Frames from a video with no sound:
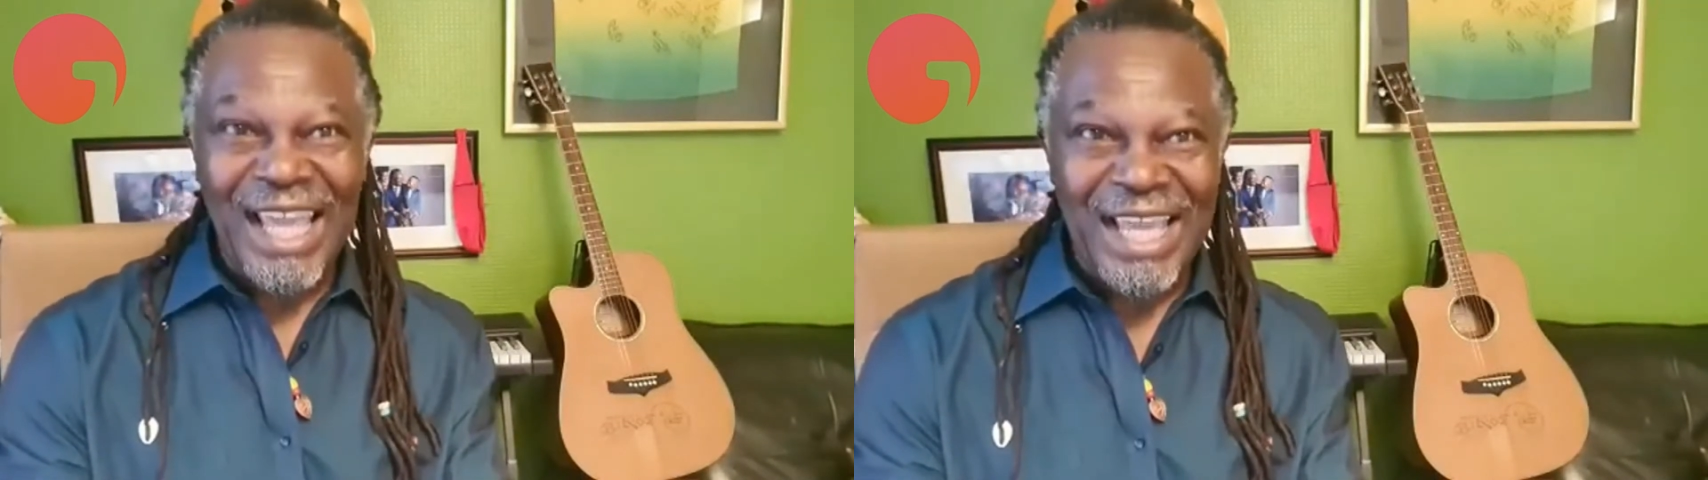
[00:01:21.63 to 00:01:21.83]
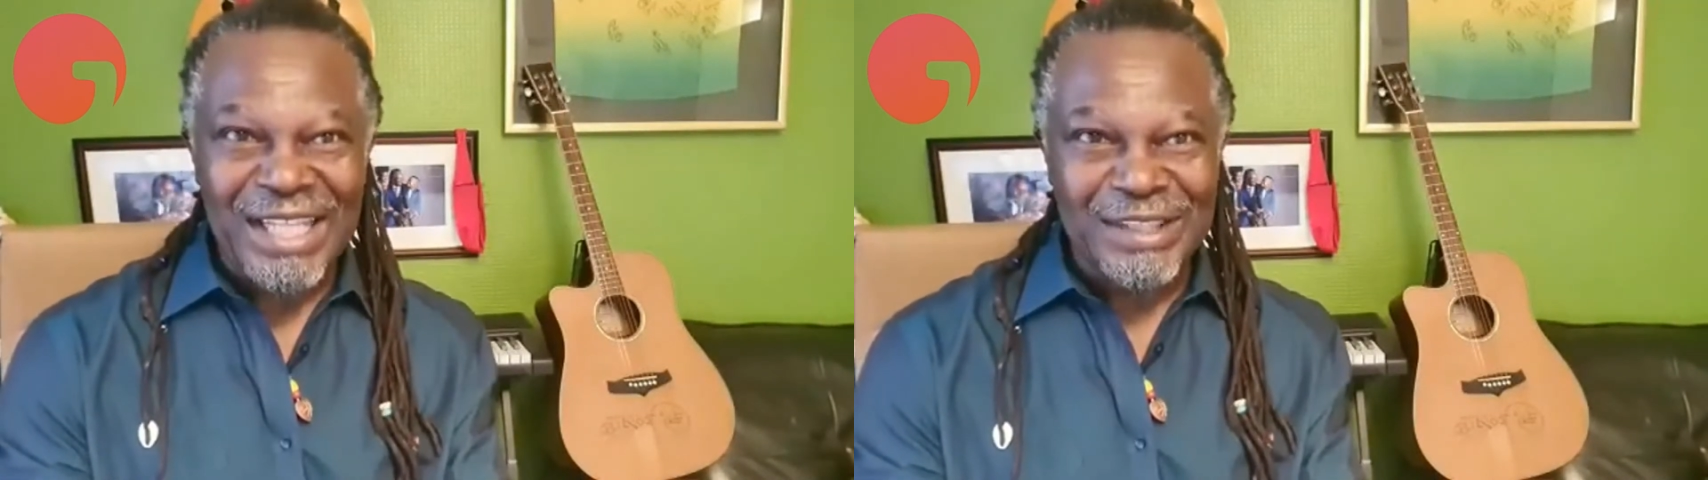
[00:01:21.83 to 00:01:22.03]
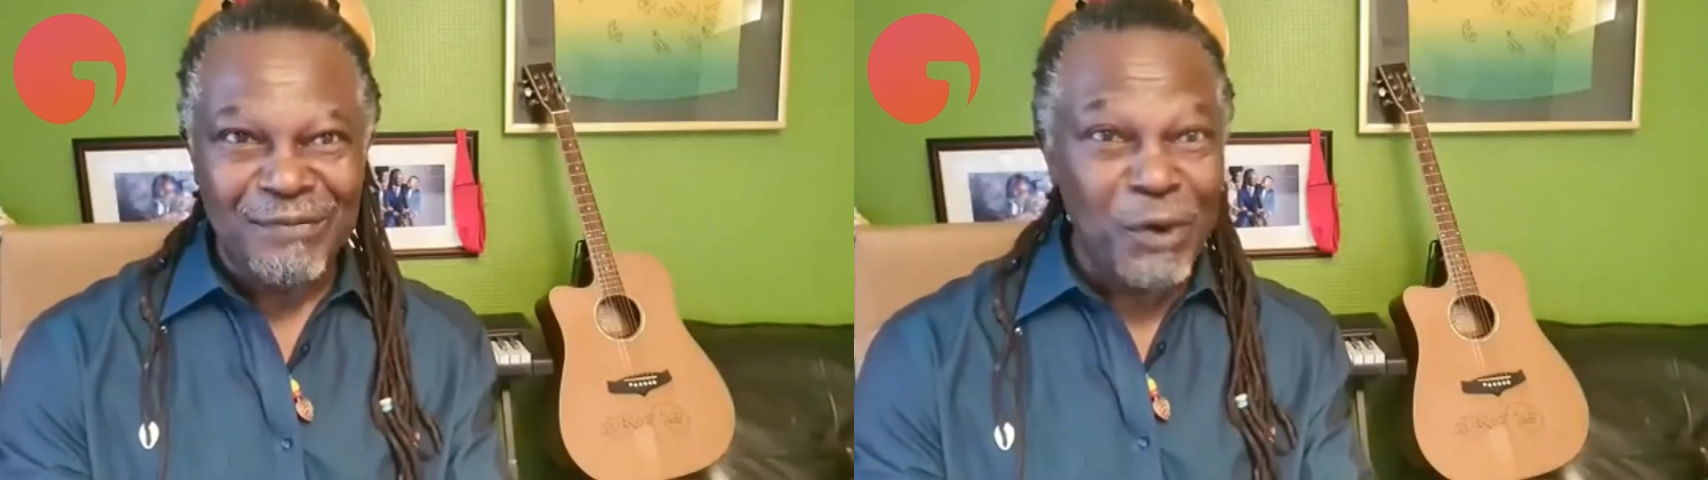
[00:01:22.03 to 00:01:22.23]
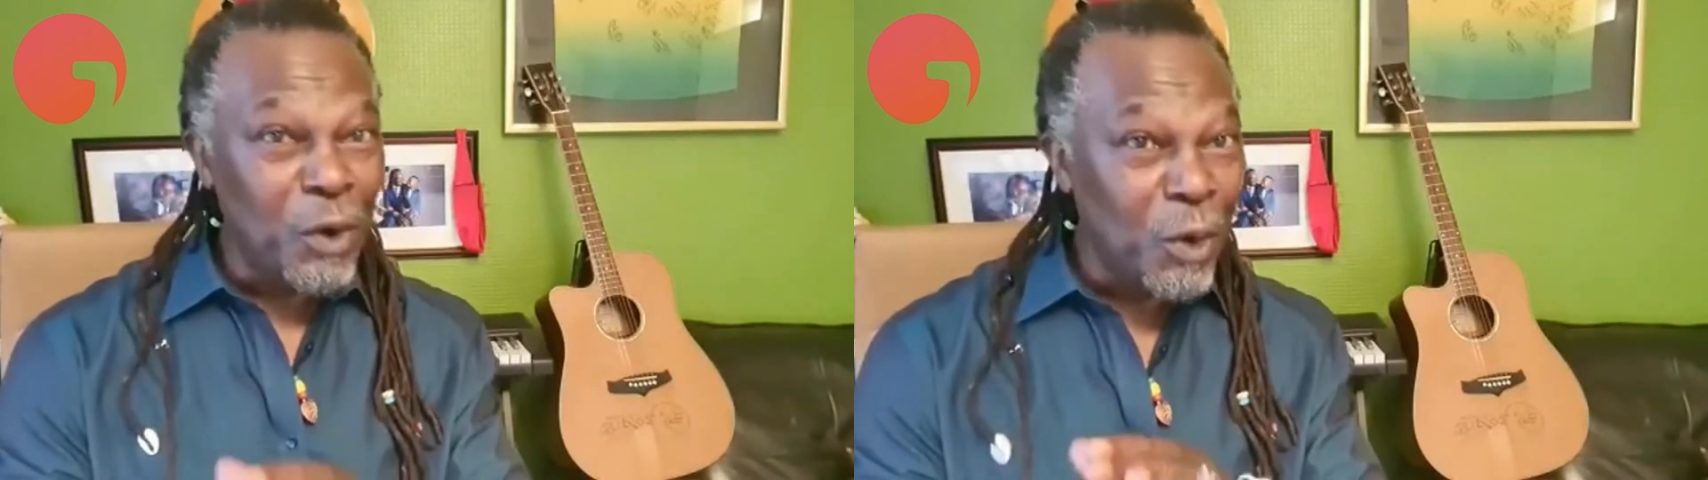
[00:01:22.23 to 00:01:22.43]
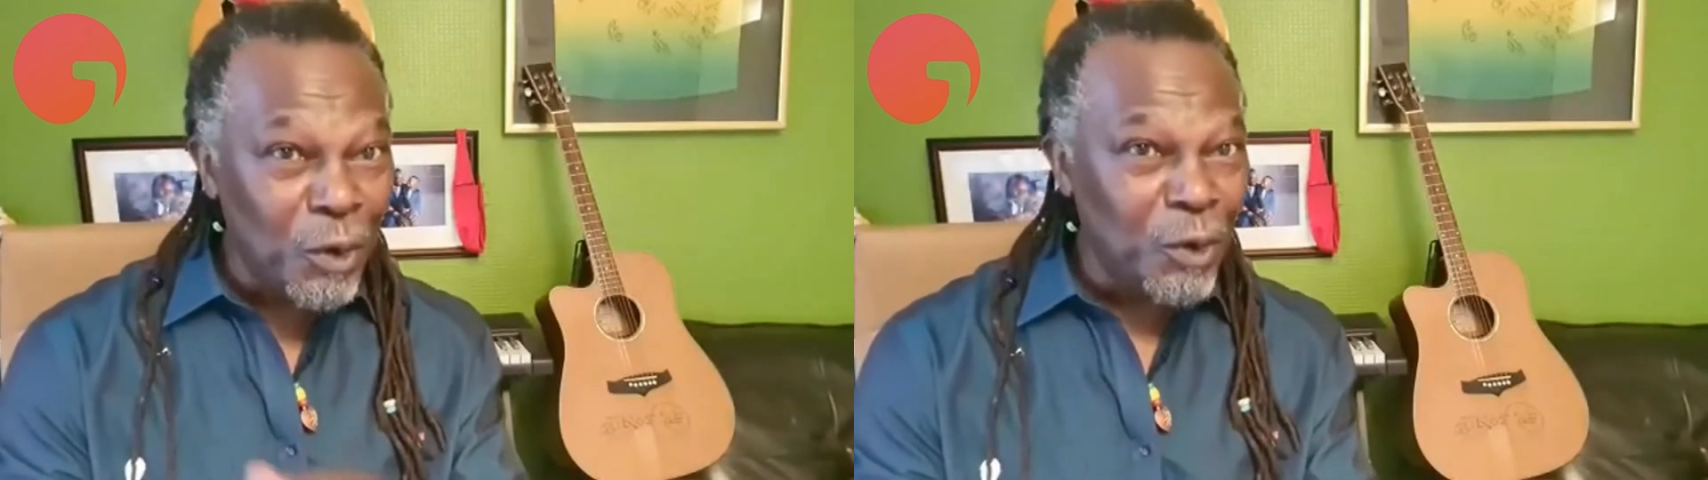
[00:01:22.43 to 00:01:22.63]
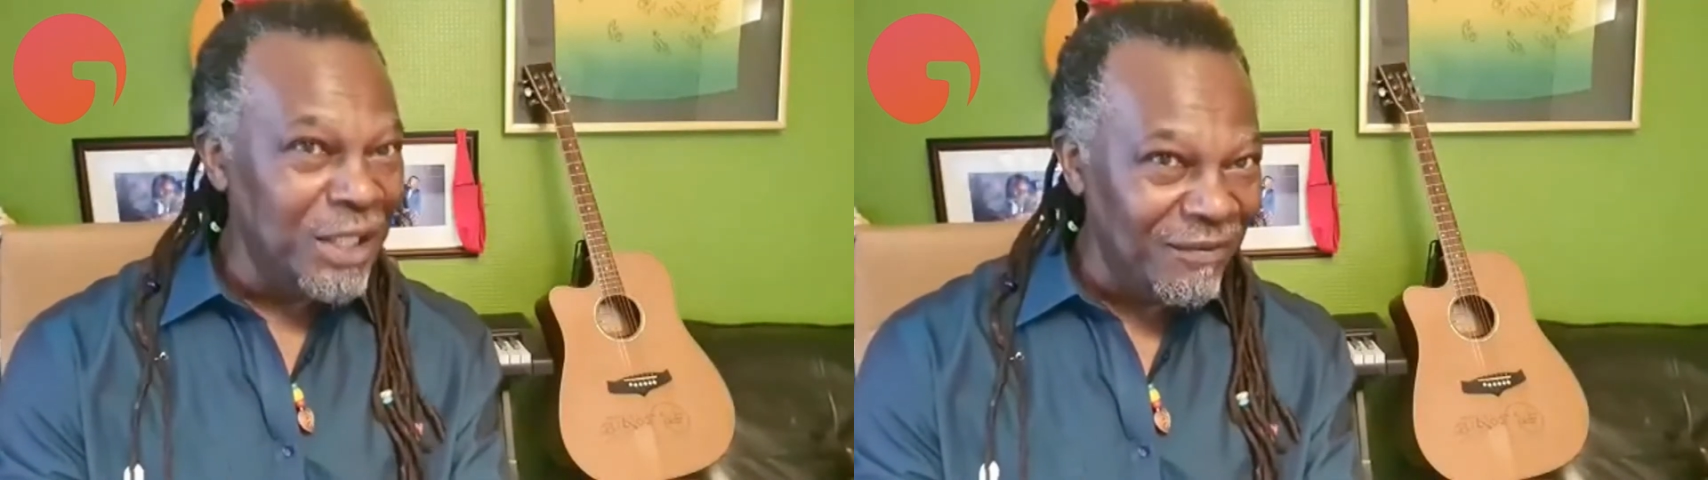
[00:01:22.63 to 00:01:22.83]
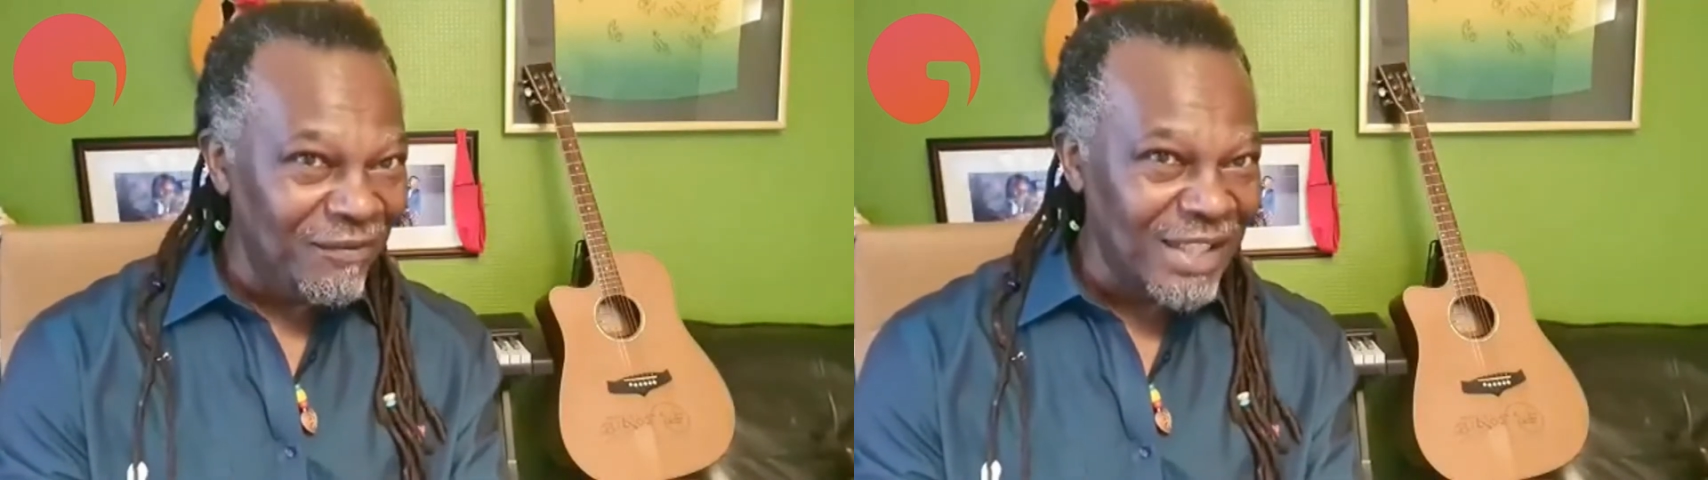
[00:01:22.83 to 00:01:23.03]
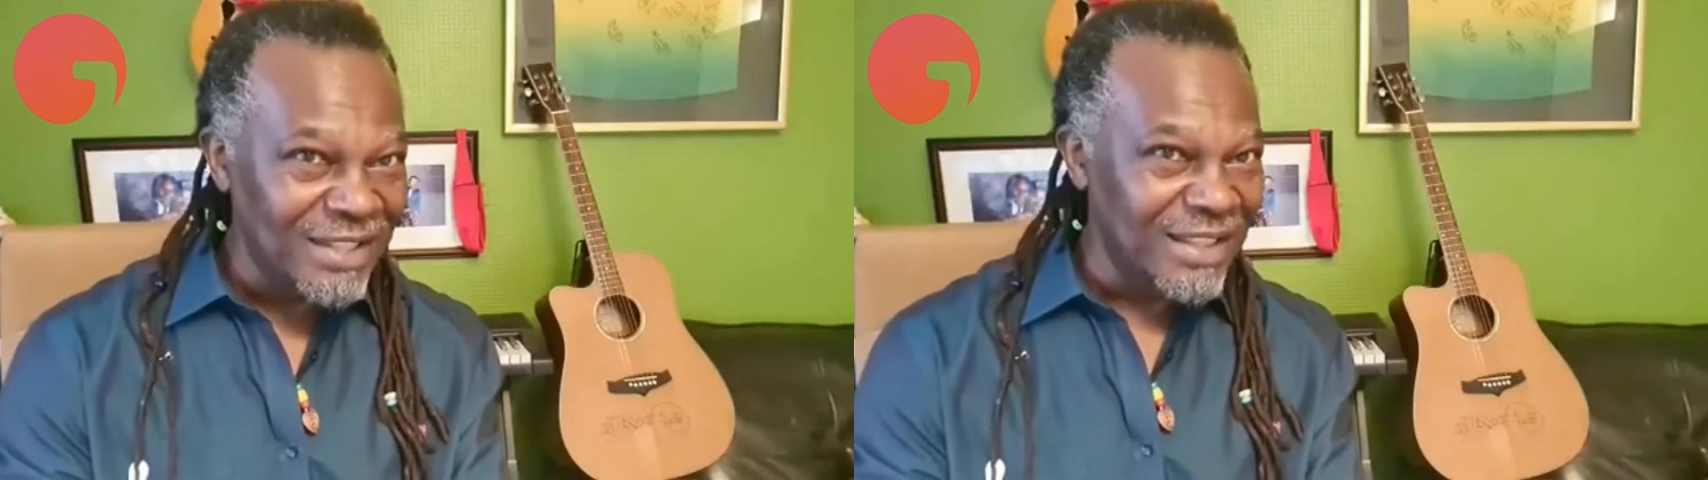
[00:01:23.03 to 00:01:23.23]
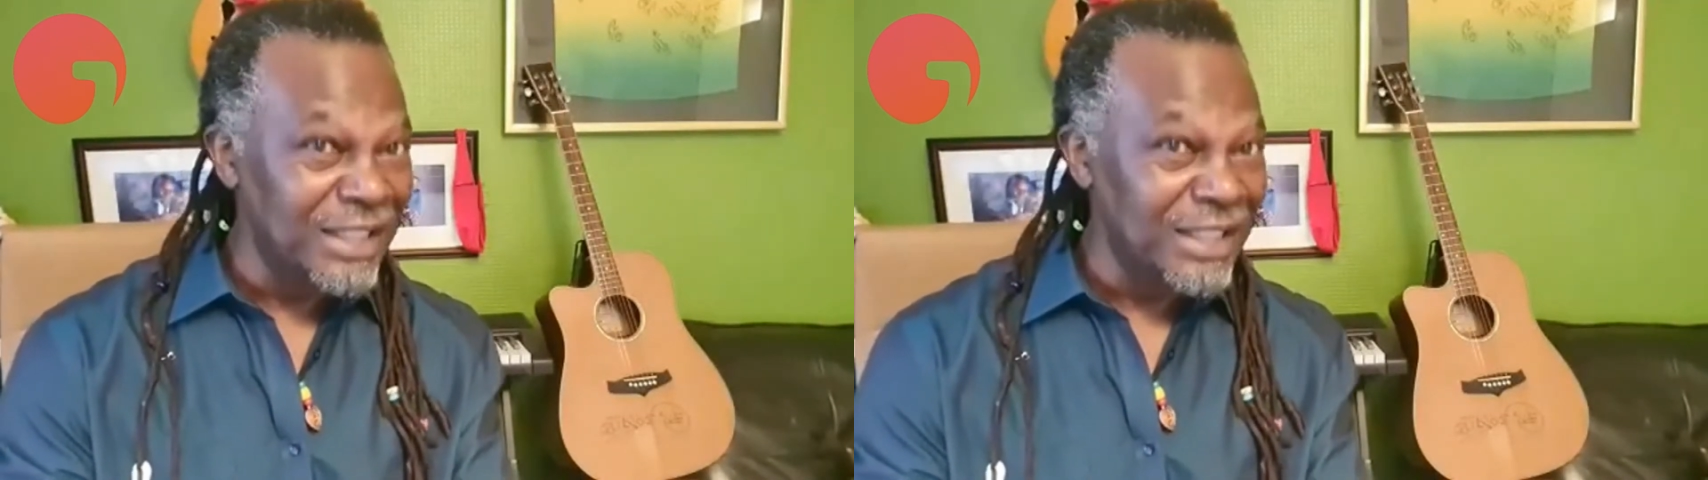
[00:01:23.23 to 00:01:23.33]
hates for all investors,